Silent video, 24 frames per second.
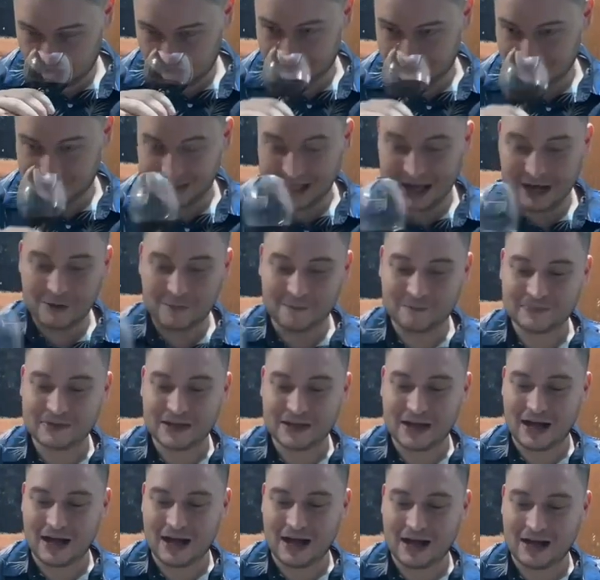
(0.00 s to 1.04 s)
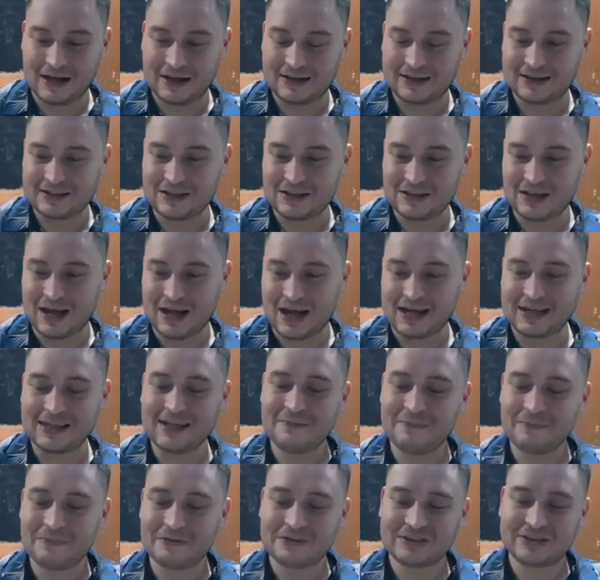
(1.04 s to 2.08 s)
Now, I
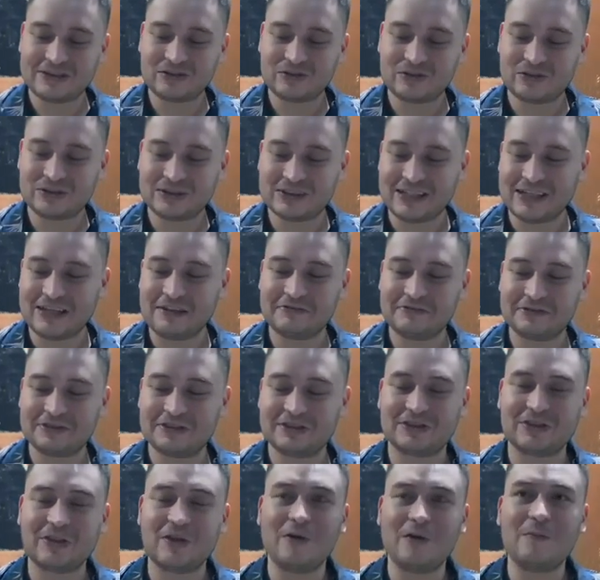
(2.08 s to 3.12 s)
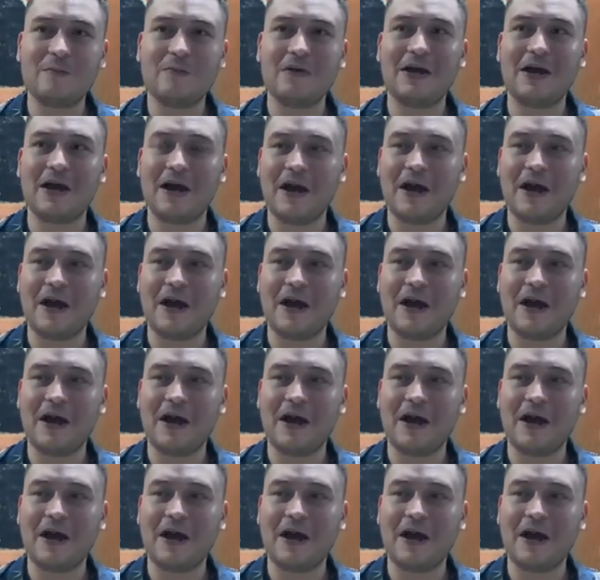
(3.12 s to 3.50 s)
can perceive some